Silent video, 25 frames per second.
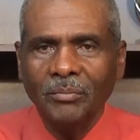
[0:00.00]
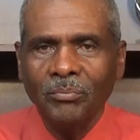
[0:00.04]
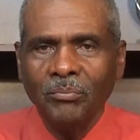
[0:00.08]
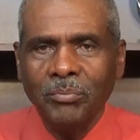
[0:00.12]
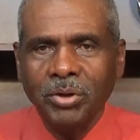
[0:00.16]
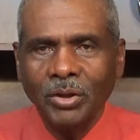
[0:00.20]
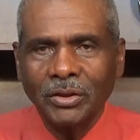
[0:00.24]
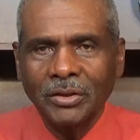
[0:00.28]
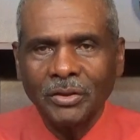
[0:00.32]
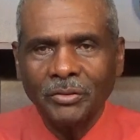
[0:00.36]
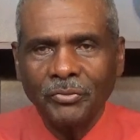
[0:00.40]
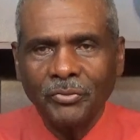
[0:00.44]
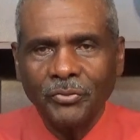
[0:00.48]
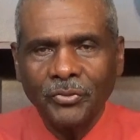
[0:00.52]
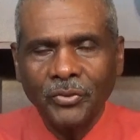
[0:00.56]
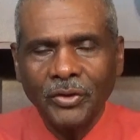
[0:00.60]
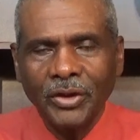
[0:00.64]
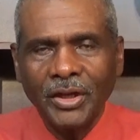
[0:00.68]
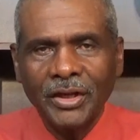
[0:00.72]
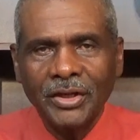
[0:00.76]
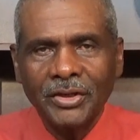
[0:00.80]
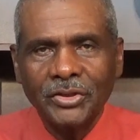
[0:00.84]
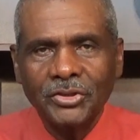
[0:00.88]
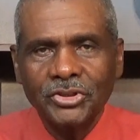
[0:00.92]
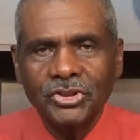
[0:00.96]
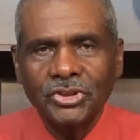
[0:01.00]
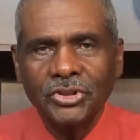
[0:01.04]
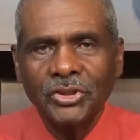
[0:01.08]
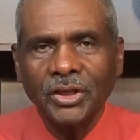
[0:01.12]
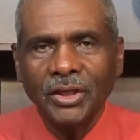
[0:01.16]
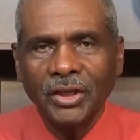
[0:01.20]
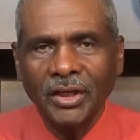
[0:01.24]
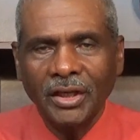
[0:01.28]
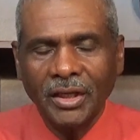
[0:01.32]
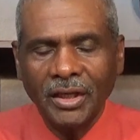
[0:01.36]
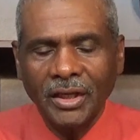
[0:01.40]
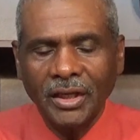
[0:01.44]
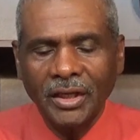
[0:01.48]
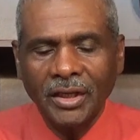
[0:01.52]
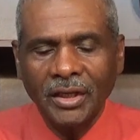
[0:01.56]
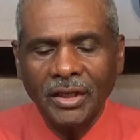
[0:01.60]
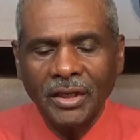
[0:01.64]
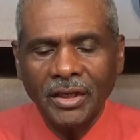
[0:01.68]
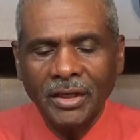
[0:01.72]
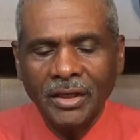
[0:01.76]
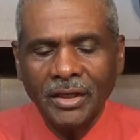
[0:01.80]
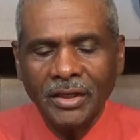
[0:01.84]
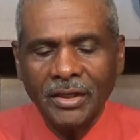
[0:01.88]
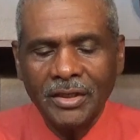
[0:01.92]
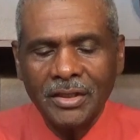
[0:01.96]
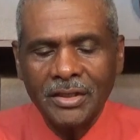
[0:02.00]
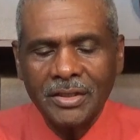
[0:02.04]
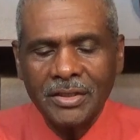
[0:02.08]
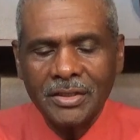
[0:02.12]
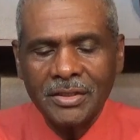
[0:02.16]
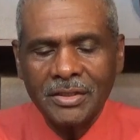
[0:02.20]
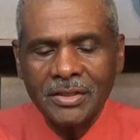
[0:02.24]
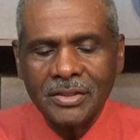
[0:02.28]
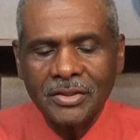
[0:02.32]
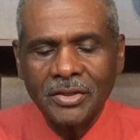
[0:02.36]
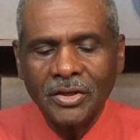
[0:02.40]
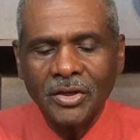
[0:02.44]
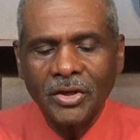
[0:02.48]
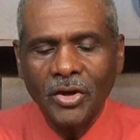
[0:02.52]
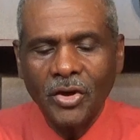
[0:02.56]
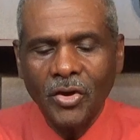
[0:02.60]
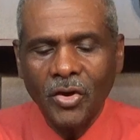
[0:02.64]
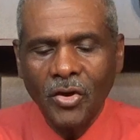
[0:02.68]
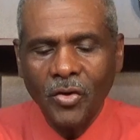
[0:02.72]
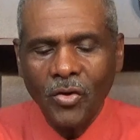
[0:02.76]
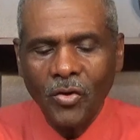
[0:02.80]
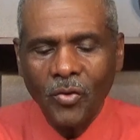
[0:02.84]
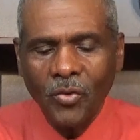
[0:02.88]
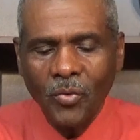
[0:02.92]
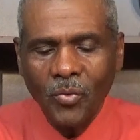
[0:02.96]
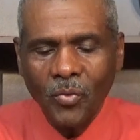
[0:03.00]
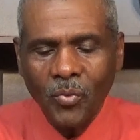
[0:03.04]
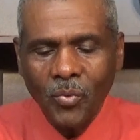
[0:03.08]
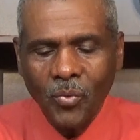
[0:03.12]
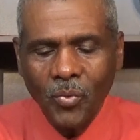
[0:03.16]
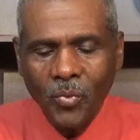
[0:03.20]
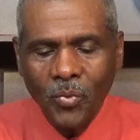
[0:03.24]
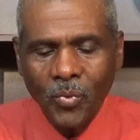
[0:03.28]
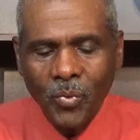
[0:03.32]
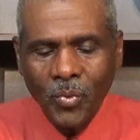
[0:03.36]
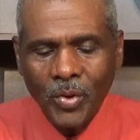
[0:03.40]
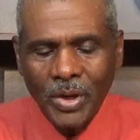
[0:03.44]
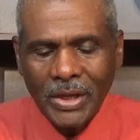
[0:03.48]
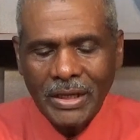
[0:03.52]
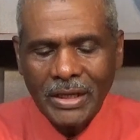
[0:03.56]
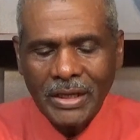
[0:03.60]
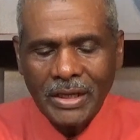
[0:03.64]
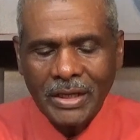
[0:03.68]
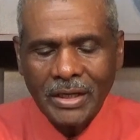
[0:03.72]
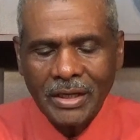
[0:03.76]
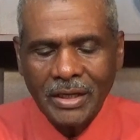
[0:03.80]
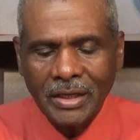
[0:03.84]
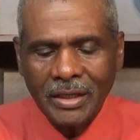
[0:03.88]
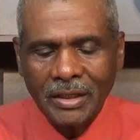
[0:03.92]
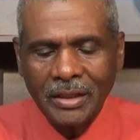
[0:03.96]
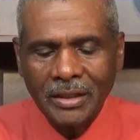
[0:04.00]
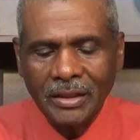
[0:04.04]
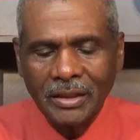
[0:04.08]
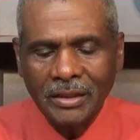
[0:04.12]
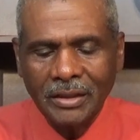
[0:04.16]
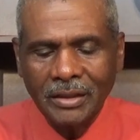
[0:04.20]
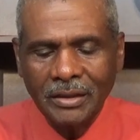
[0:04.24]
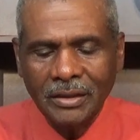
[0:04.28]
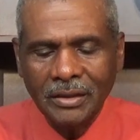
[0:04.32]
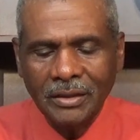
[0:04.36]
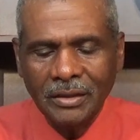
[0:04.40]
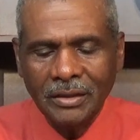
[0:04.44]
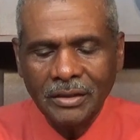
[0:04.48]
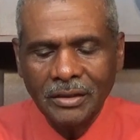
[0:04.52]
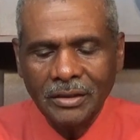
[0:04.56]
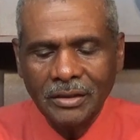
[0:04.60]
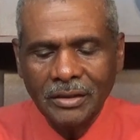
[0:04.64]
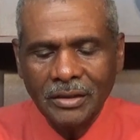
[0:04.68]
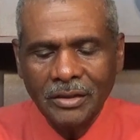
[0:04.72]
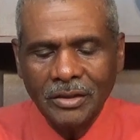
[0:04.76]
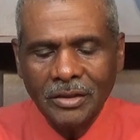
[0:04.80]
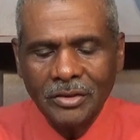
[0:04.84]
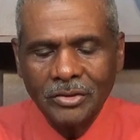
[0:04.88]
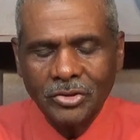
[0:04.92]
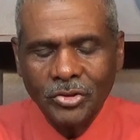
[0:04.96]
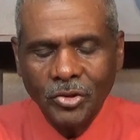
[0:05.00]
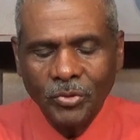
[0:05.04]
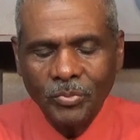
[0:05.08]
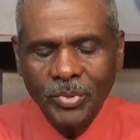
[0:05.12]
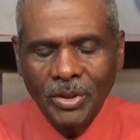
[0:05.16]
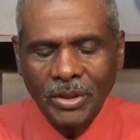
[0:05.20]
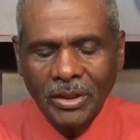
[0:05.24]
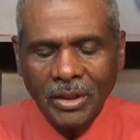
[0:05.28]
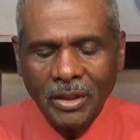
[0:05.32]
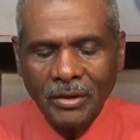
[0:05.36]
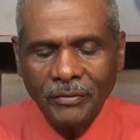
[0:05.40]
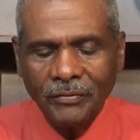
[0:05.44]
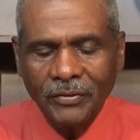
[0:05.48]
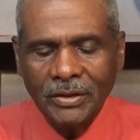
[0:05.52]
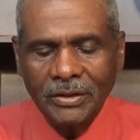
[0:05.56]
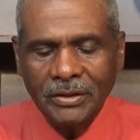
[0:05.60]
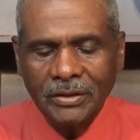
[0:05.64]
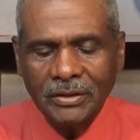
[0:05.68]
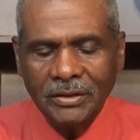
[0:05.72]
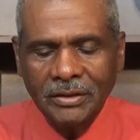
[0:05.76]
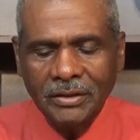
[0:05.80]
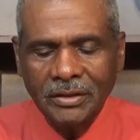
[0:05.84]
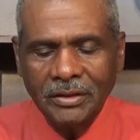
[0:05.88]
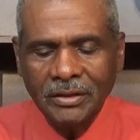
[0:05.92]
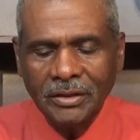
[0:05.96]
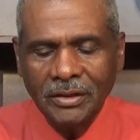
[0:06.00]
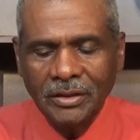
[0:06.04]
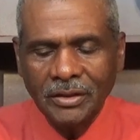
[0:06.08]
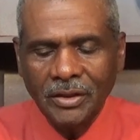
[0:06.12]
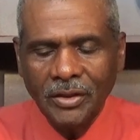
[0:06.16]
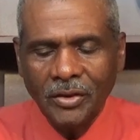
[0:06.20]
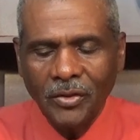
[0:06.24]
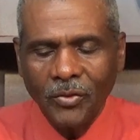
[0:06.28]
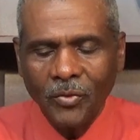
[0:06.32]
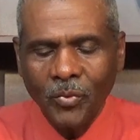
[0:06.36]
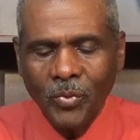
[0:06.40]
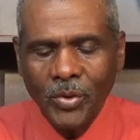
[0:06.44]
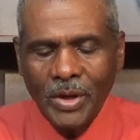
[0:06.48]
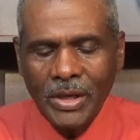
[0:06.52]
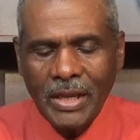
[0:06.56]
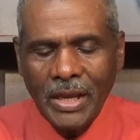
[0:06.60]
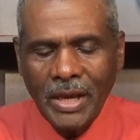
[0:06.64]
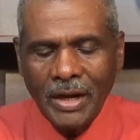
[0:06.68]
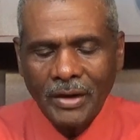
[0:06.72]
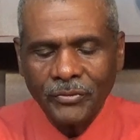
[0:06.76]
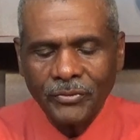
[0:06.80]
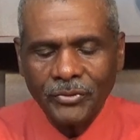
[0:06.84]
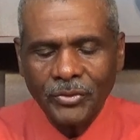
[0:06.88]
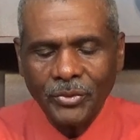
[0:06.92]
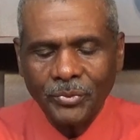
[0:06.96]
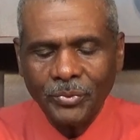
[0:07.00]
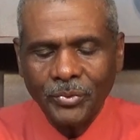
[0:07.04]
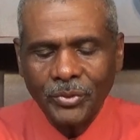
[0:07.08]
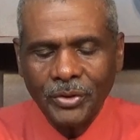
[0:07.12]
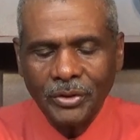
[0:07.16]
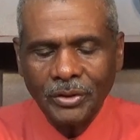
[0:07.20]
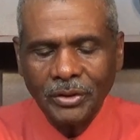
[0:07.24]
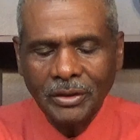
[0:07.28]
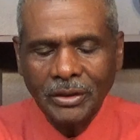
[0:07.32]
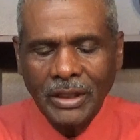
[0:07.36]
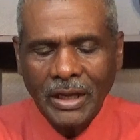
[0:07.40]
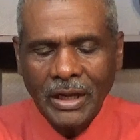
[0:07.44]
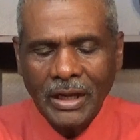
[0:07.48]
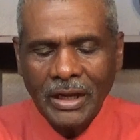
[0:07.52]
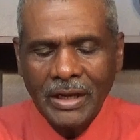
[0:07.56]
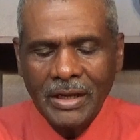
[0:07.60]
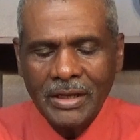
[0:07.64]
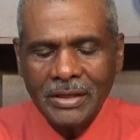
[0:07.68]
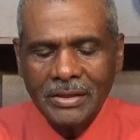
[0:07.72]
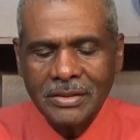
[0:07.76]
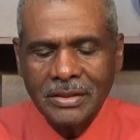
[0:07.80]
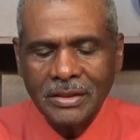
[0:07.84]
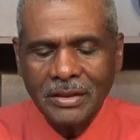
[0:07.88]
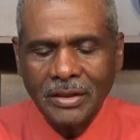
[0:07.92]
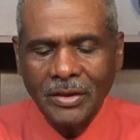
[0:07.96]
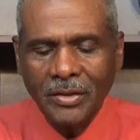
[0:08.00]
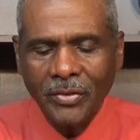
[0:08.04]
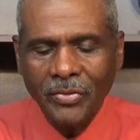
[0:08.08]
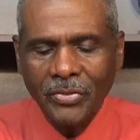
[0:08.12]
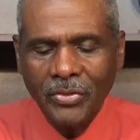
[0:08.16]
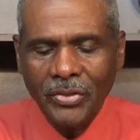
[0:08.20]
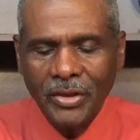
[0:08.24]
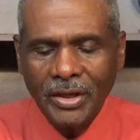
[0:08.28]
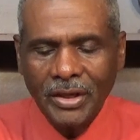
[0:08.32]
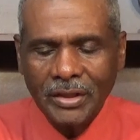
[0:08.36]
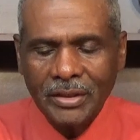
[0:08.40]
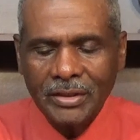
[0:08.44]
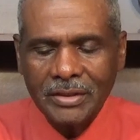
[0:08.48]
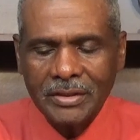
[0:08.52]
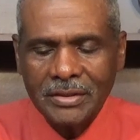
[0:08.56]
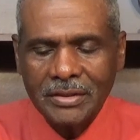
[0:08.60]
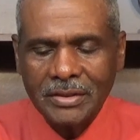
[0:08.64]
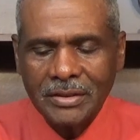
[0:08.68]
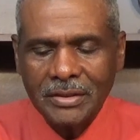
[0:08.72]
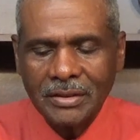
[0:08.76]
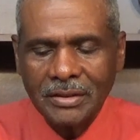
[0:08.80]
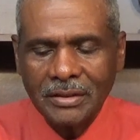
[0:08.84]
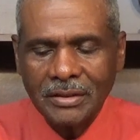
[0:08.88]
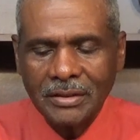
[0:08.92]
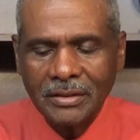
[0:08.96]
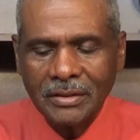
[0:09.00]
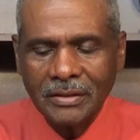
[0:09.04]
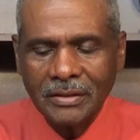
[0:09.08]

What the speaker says: but the flesh is weak. So, beloved, we have to realize this,